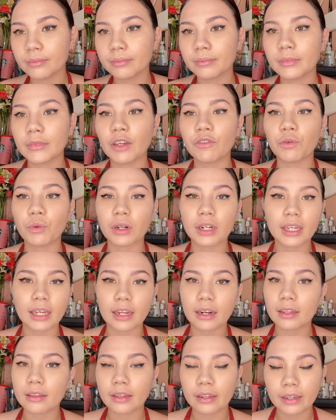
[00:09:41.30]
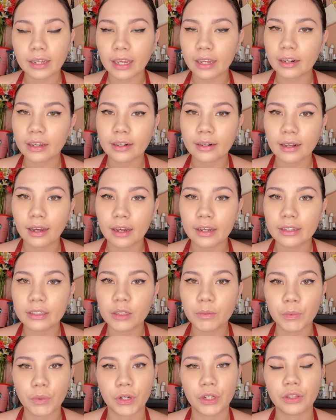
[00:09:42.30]
If you want to get it, then get it. I
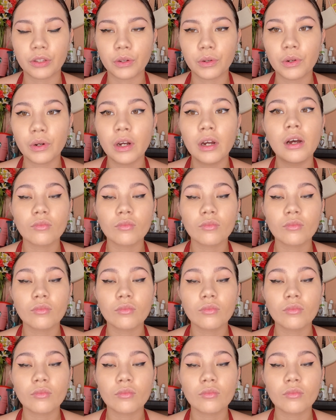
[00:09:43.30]
support you.